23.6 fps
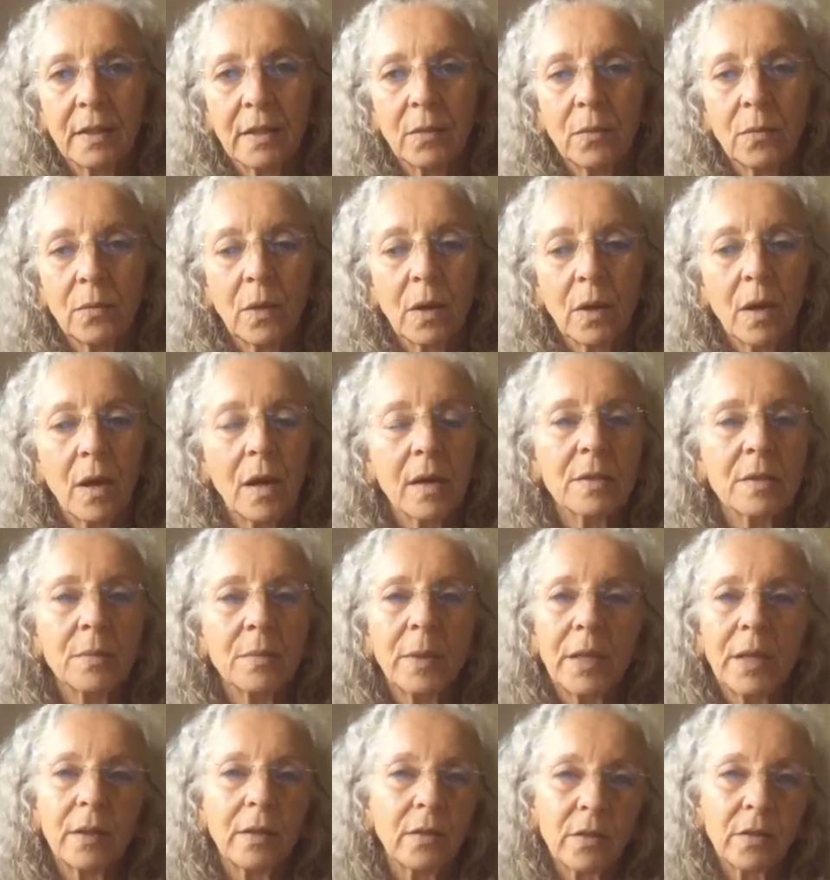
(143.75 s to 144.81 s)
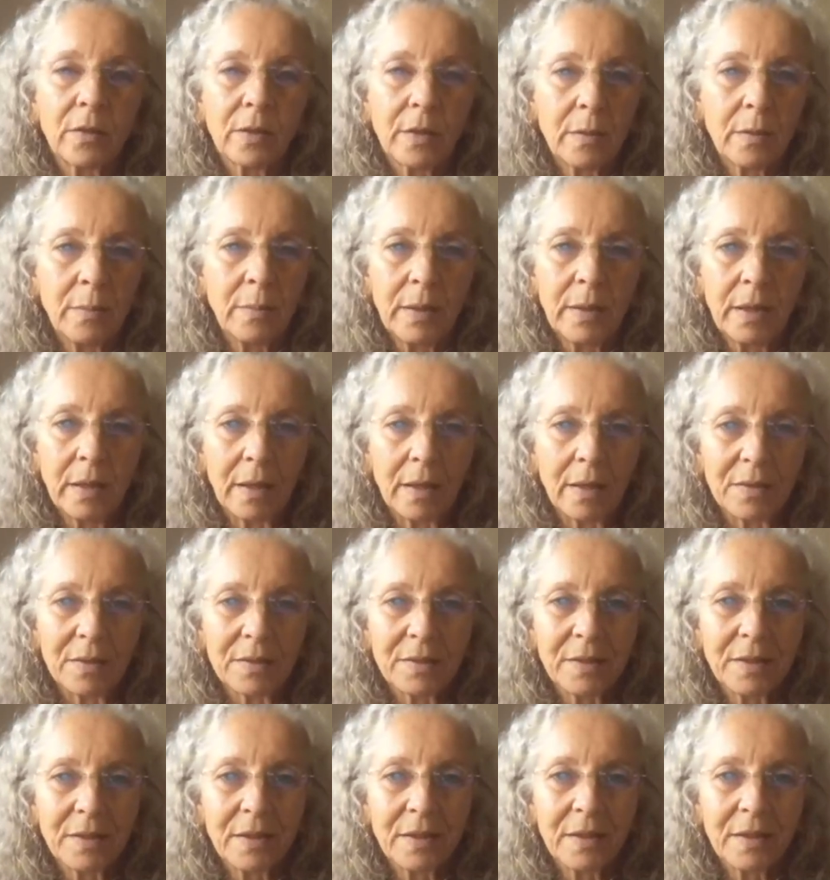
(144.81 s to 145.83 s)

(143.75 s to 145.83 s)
We're cosmic and earthly beings.